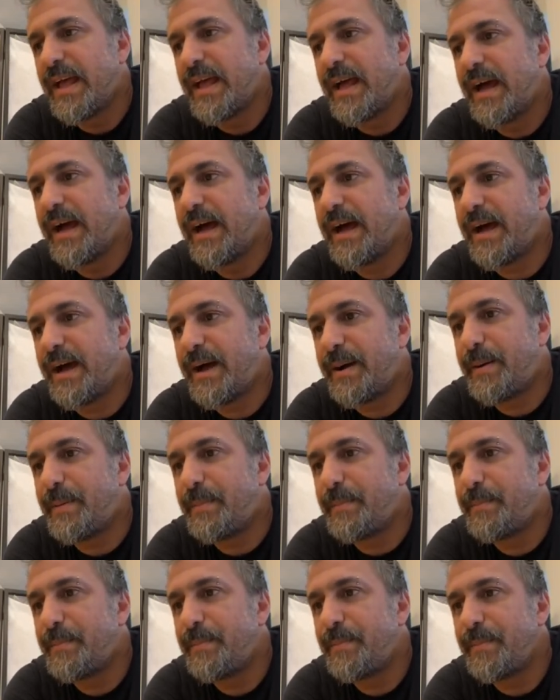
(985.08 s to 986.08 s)

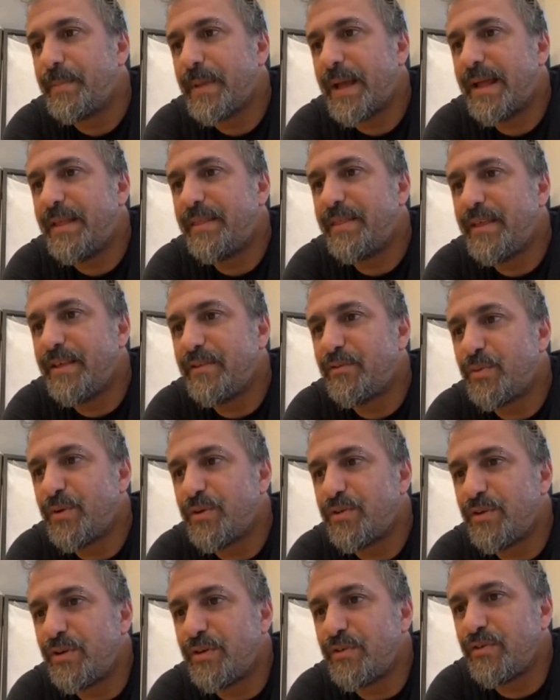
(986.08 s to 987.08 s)
And this
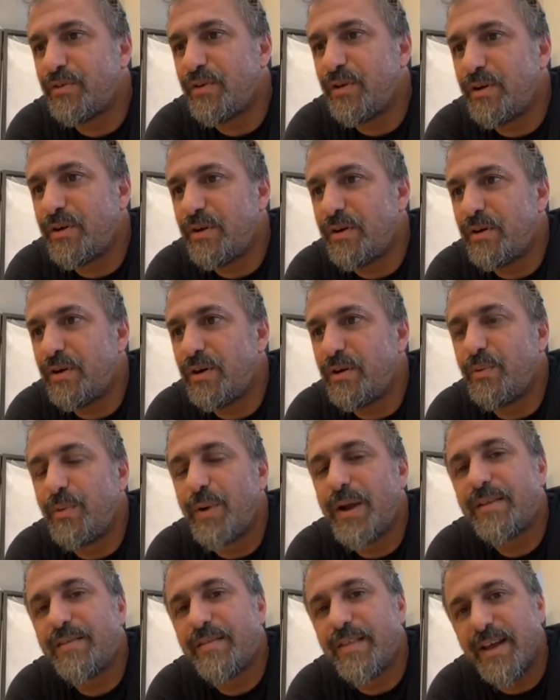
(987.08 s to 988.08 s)
was also
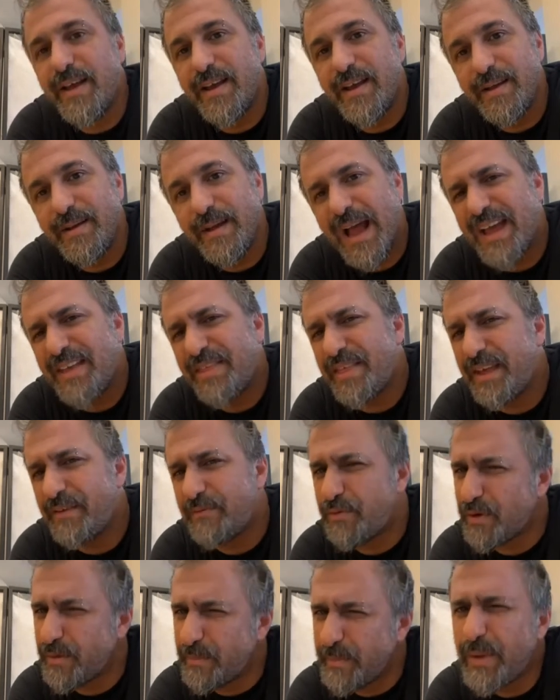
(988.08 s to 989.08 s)
always I think
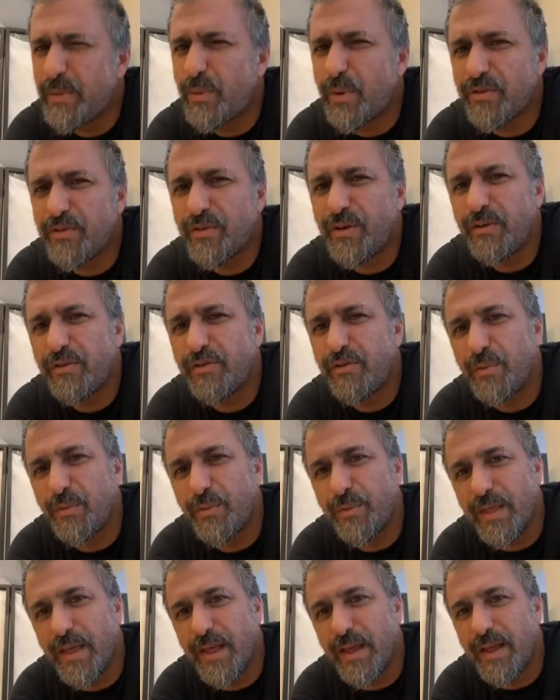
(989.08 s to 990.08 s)
for me was
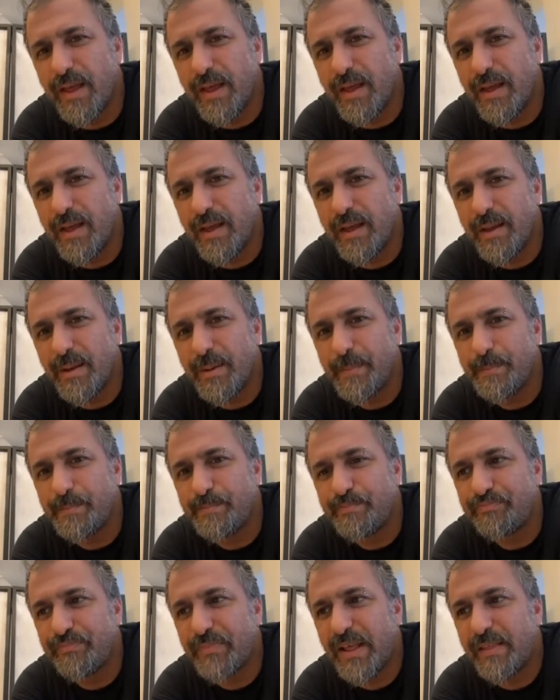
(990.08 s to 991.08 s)
also
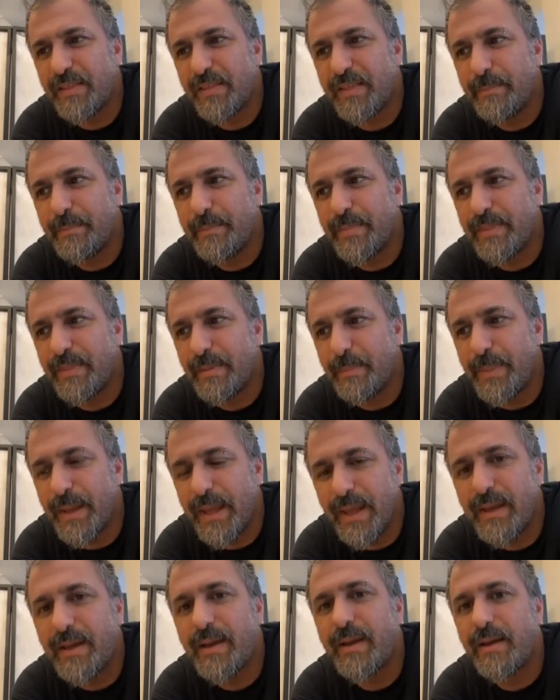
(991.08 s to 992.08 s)
the
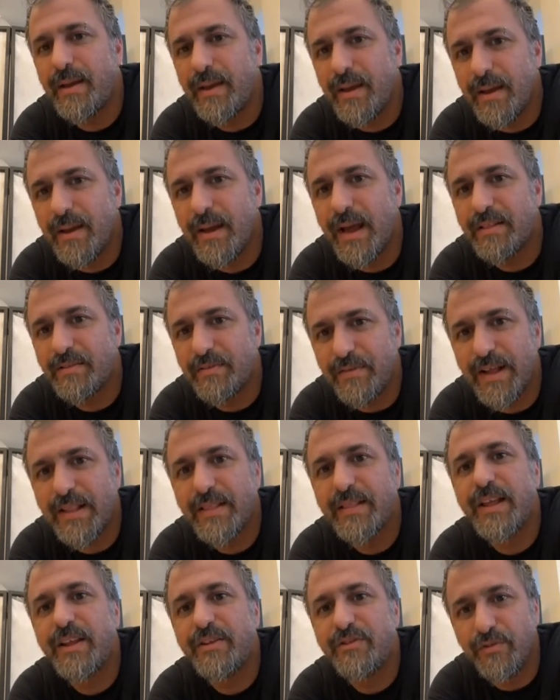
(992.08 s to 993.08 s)
big
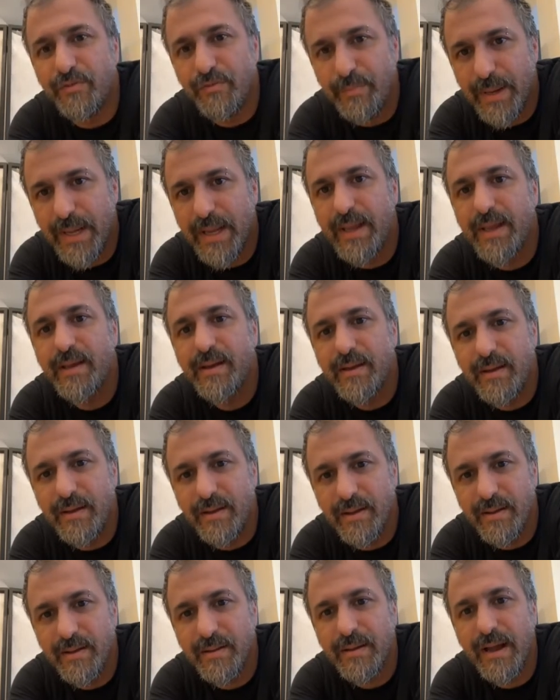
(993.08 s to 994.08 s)
advantage of being
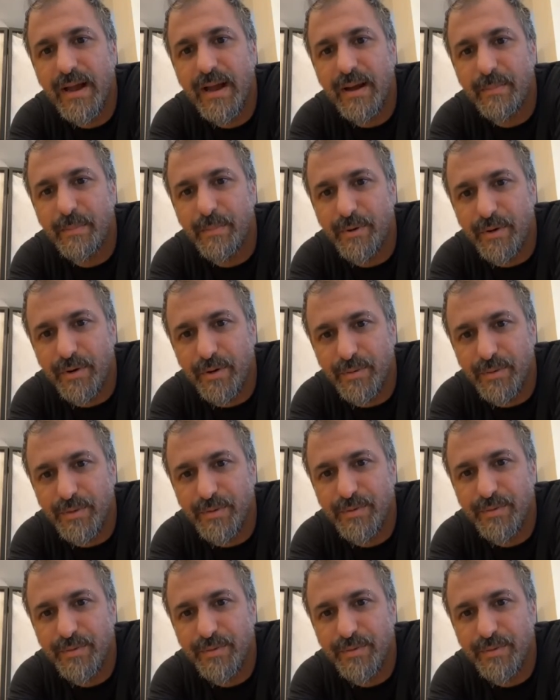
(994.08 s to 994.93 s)
abroad.